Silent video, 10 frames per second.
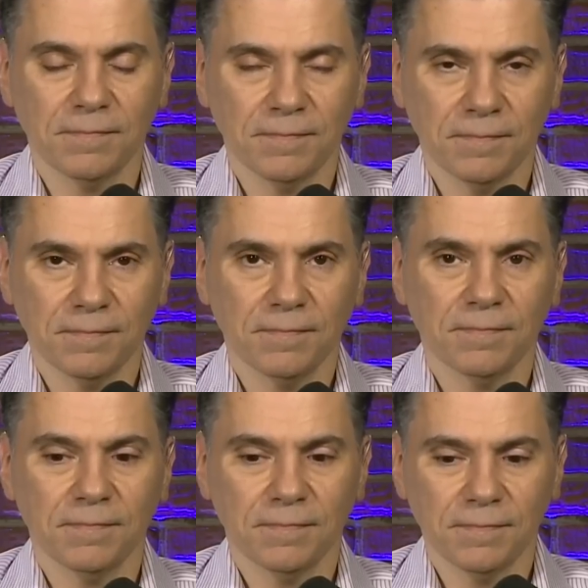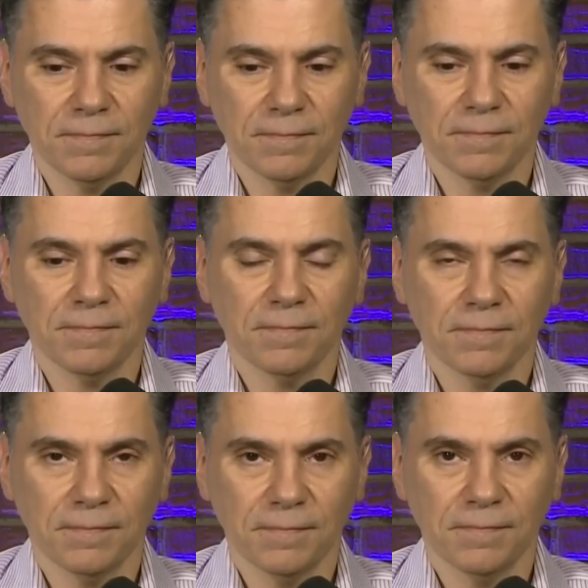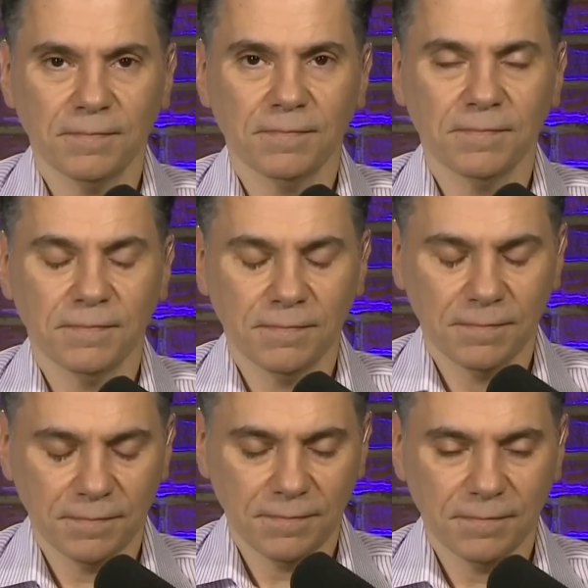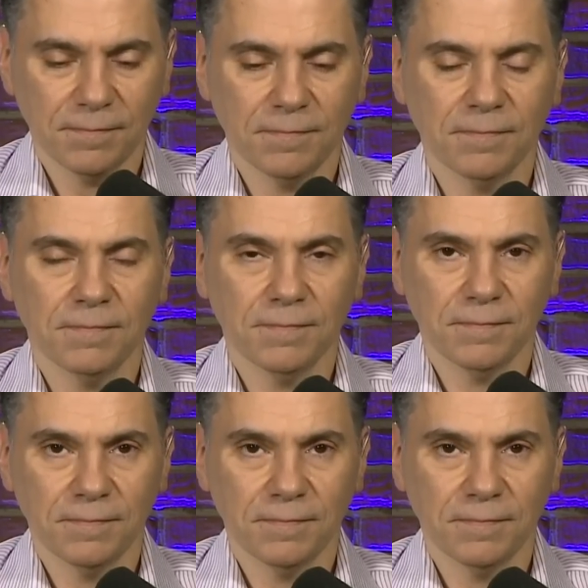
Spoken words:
(silent)